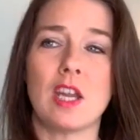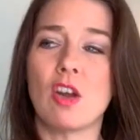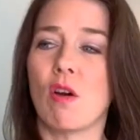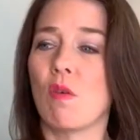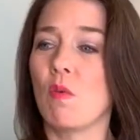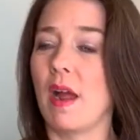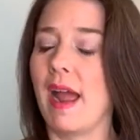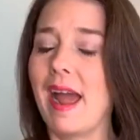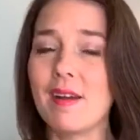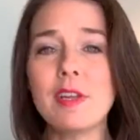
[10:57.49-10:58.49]
you
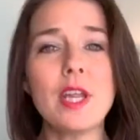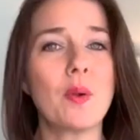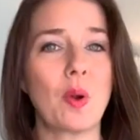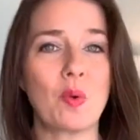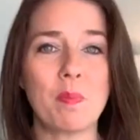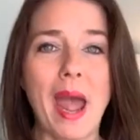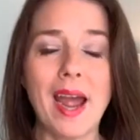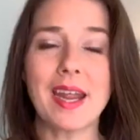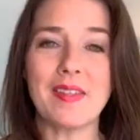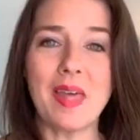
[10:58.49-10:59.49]
know, having your own
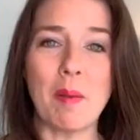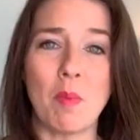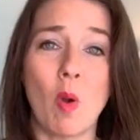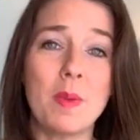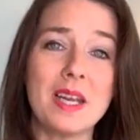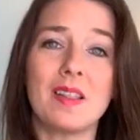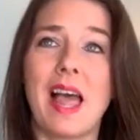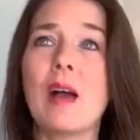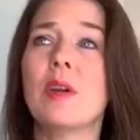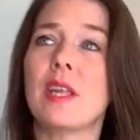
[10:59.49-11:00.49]
back in that moment,
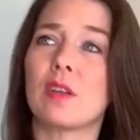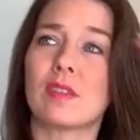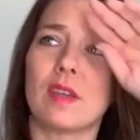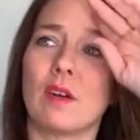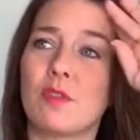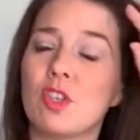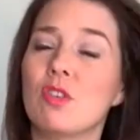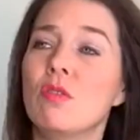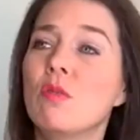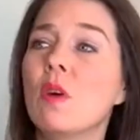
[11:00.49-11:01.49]
allowing yourself
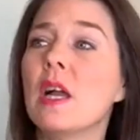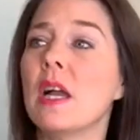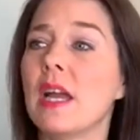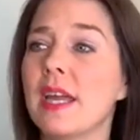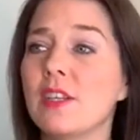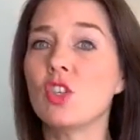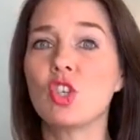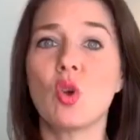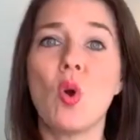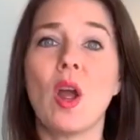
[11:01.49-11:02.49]
to
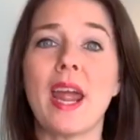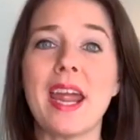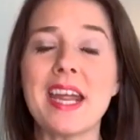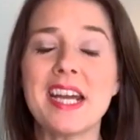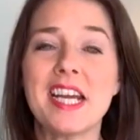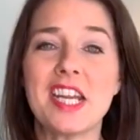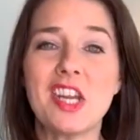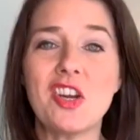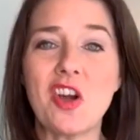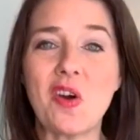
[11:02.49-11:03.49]
enjoy,
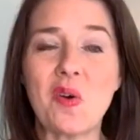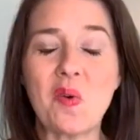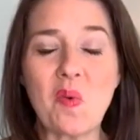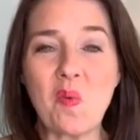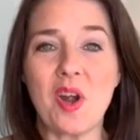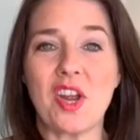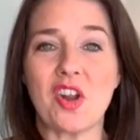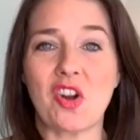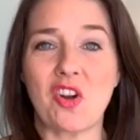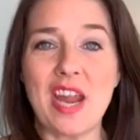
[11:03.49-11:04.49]
you know,
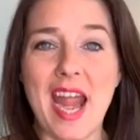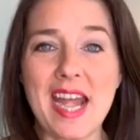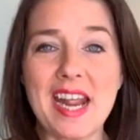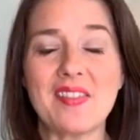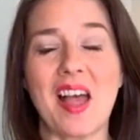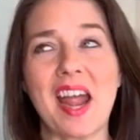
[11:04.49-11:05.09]
what you're creating.